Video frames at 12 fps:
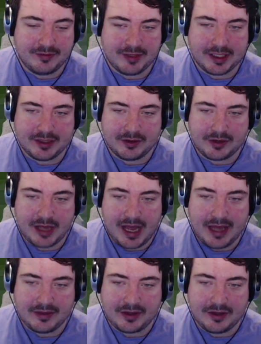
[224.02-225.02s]
have a little look
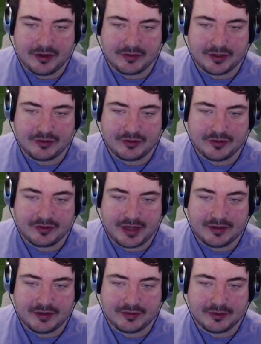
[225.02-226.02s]
at the conditions
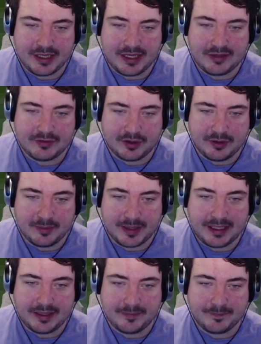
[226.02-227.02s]
then. So it is going to
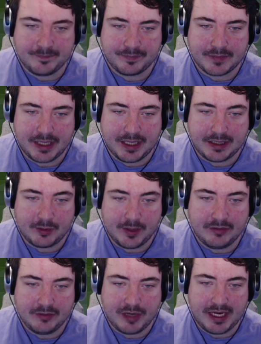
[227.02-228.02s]
be uh,
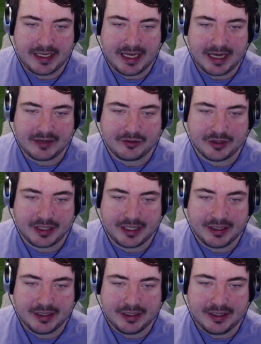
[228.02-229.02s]
quite rainy
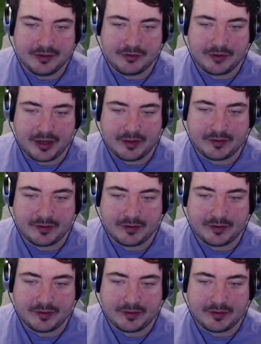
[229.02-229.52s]
actually throughout